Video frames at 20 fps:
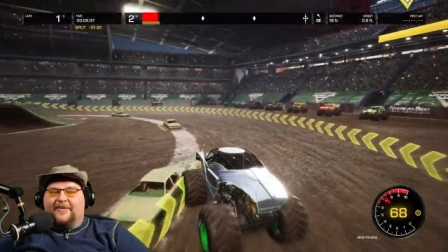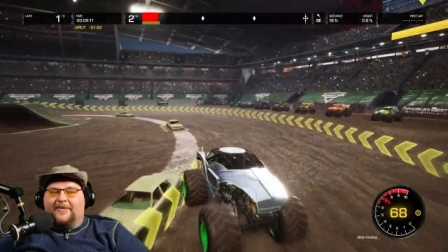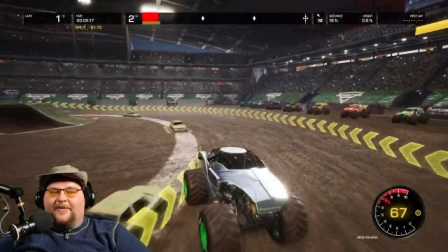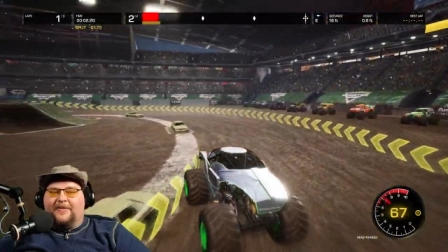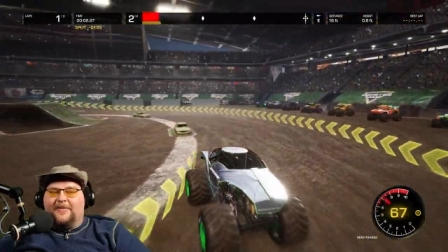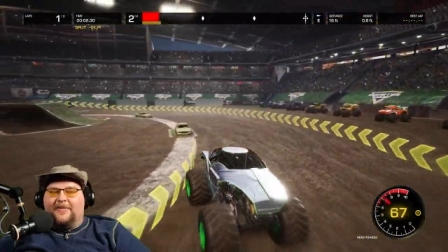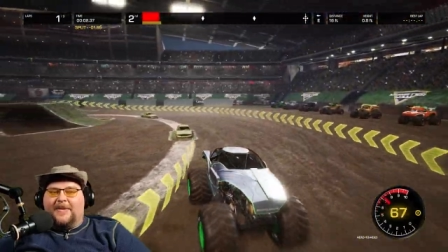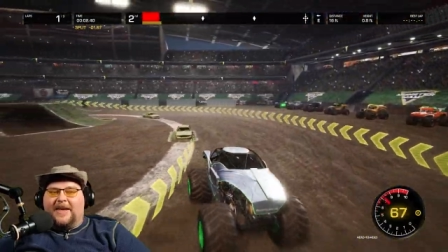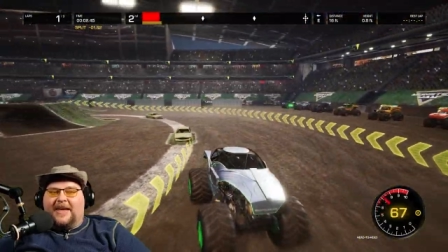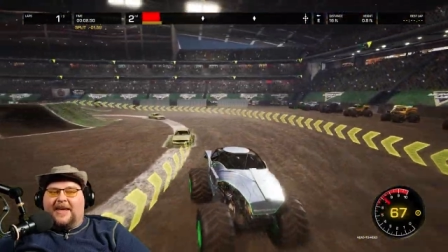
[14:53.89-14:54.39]

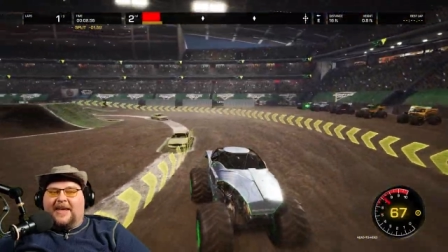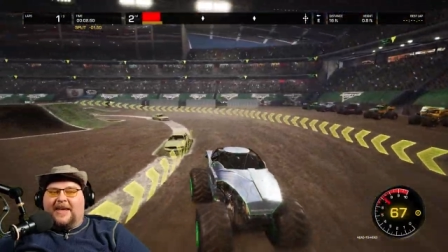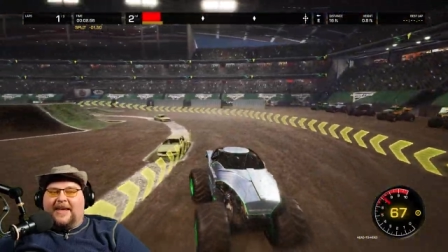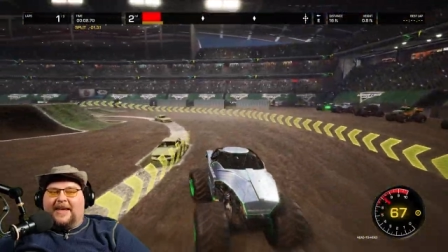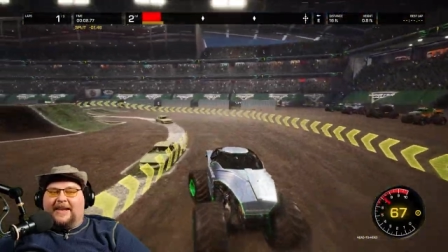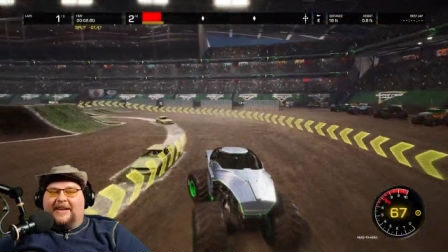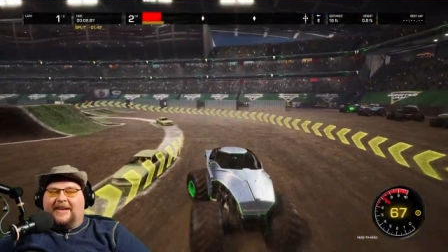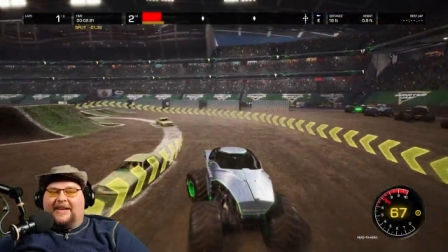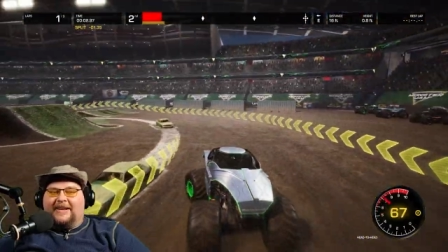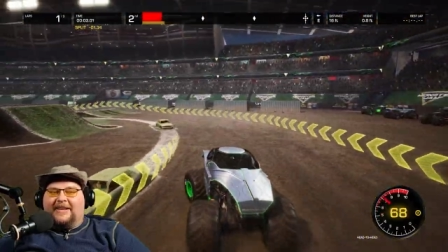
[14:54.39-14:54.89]

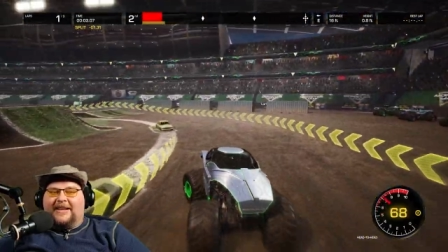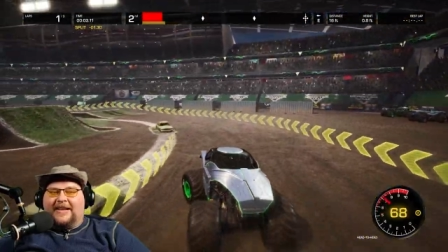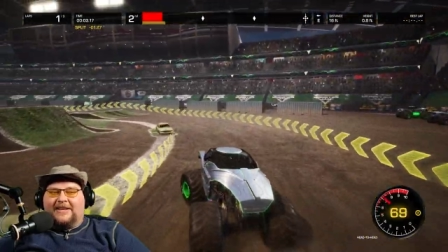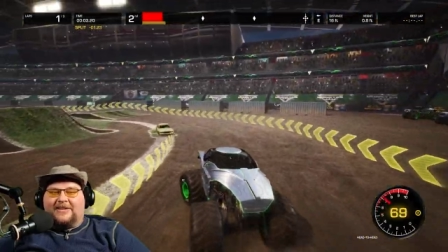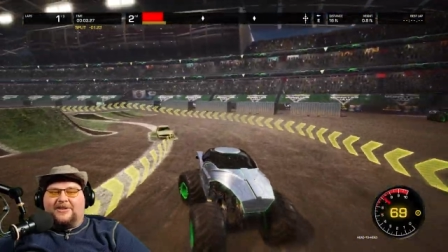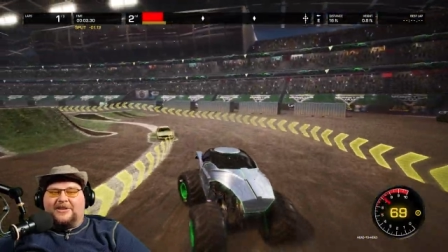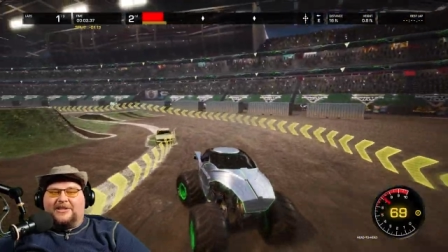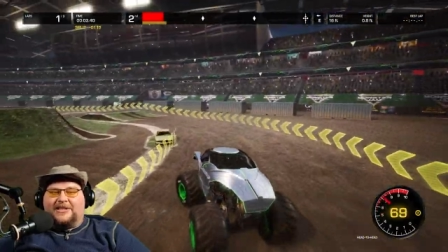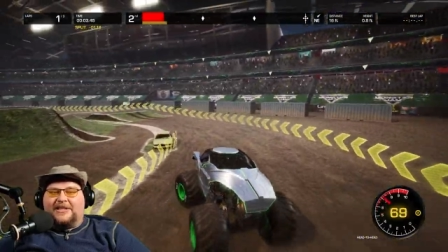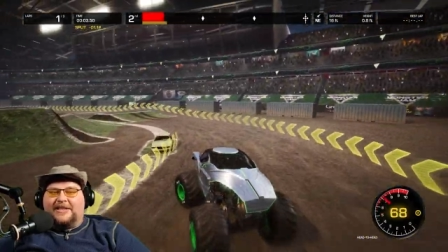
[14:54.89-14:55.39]
man,
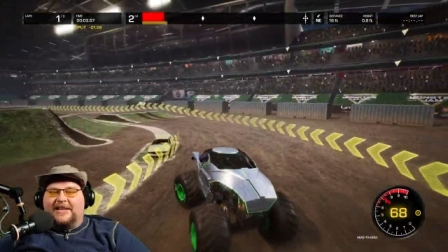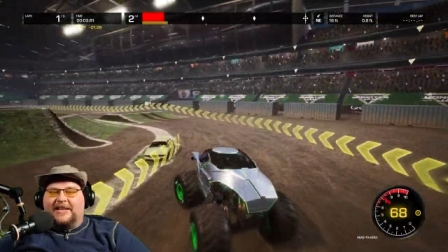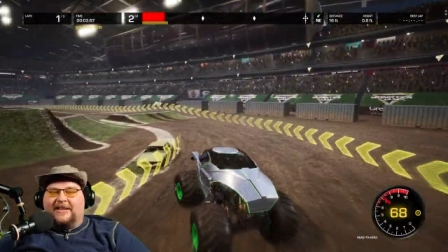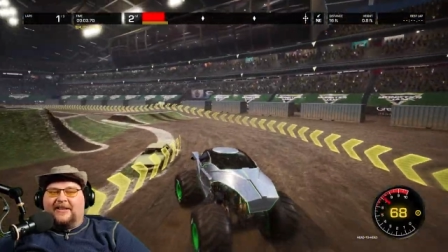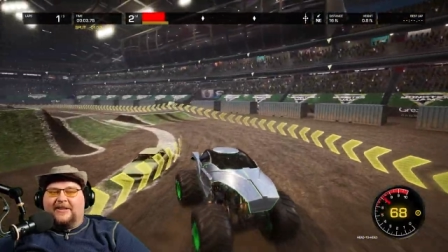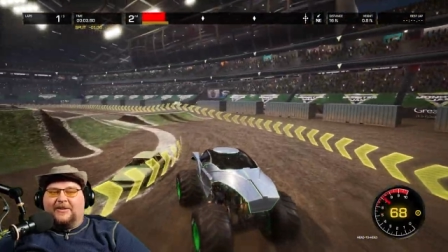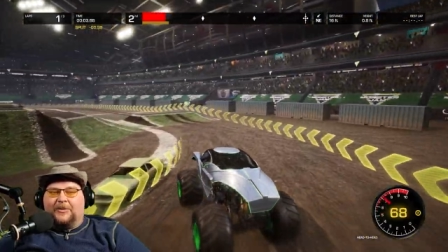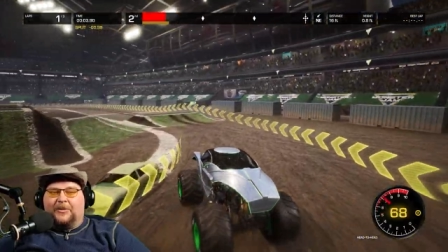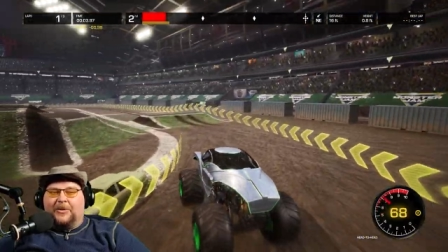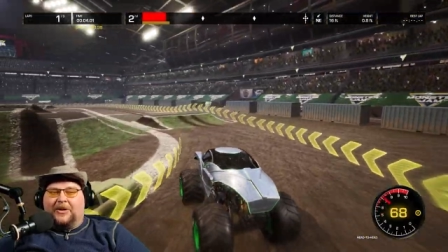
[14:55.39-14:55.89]
that Tristan
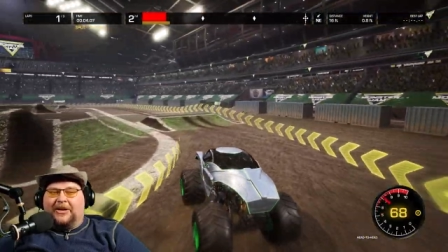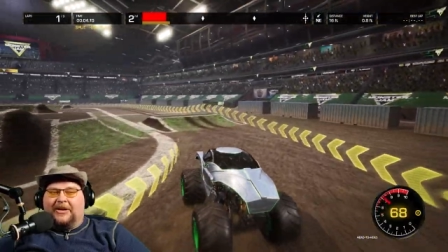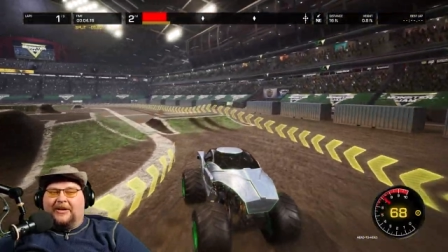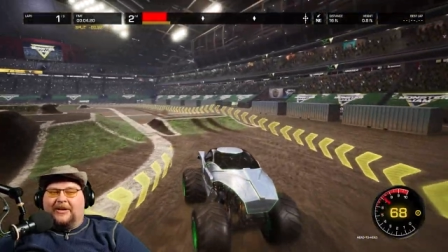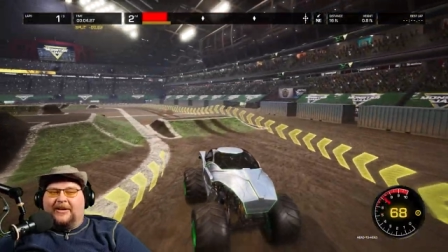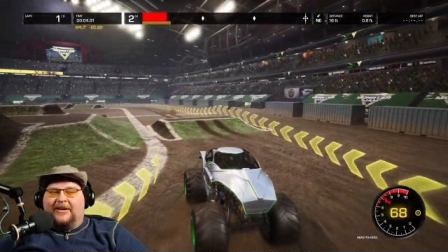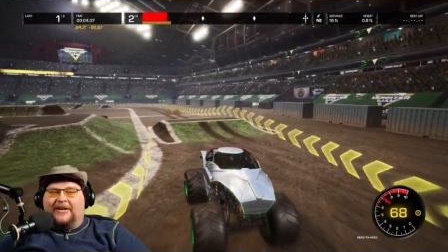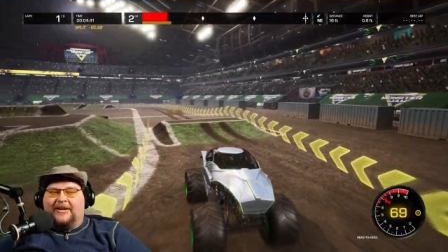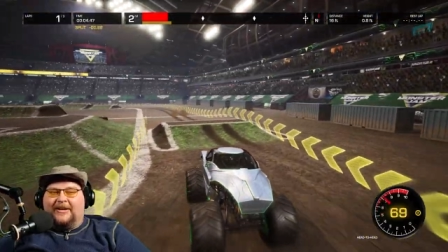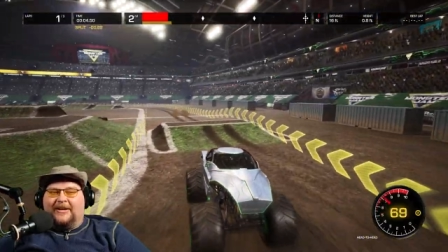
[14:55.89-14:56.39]
England win